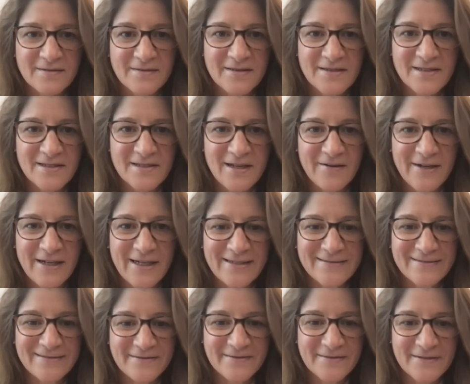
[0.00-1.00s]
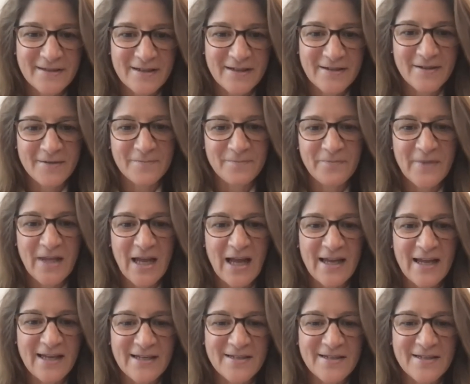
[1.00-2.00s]
Sorry. Oh, I
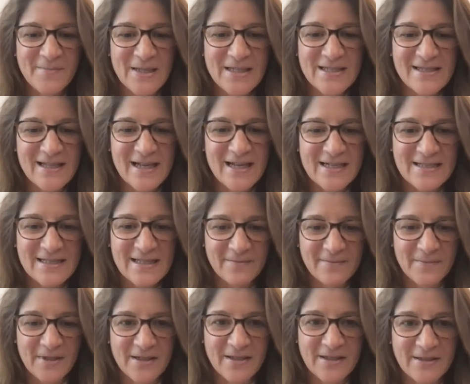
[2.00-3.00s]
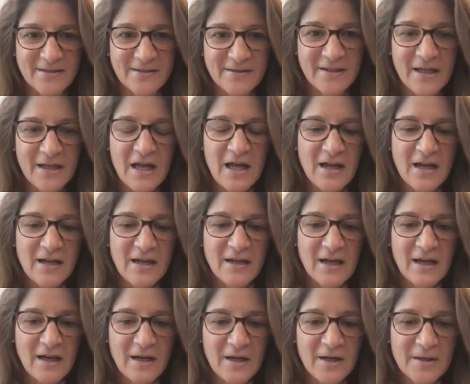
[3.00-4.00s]
ended my slides. I'm going to
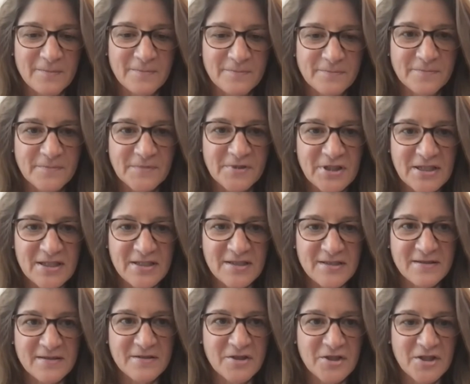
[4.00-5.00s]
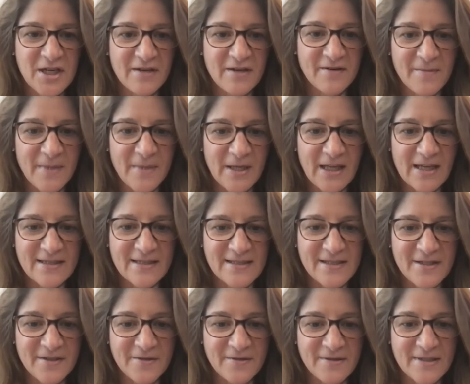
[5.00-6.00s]
um, just share them again
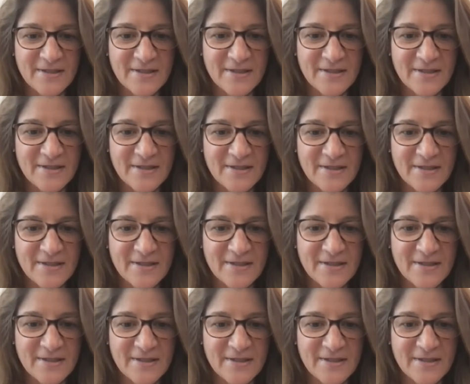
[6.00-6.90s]
so you can see.